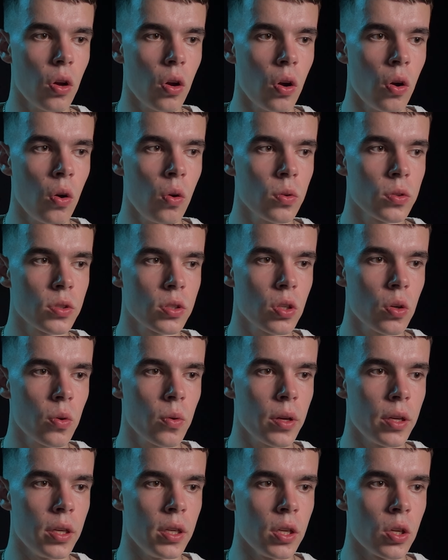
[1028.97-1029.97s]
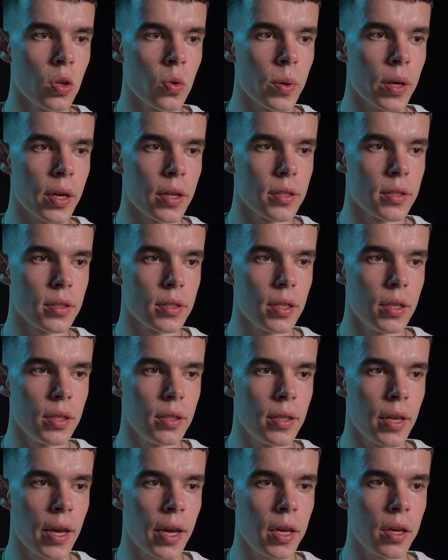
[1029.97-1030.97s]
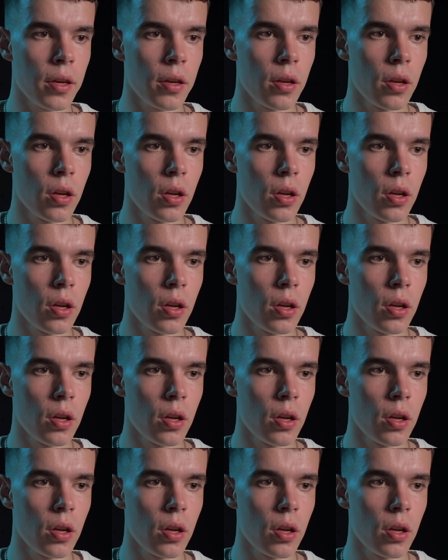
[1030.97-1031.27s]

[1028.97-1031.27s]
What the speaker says: also here we can see day,